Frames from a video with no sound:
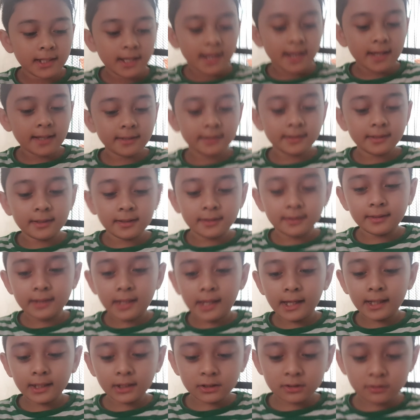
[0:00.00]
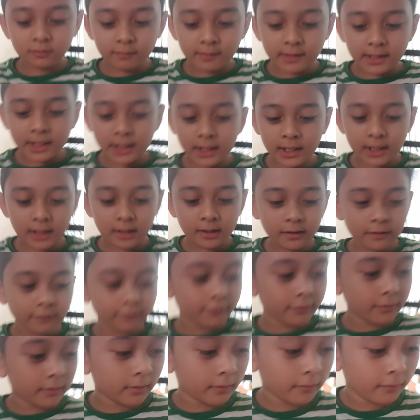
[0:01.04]
And then next we have
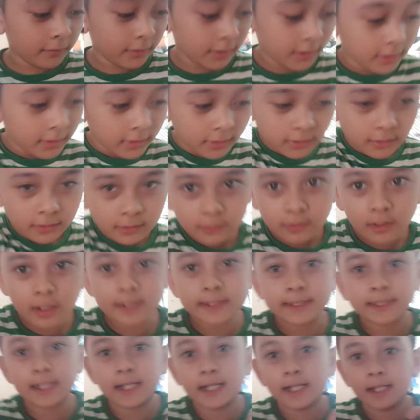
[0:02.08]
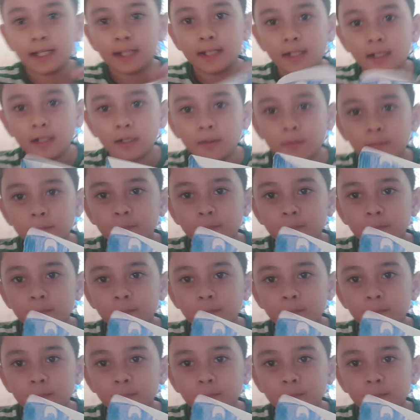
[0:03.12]
uh, Russia.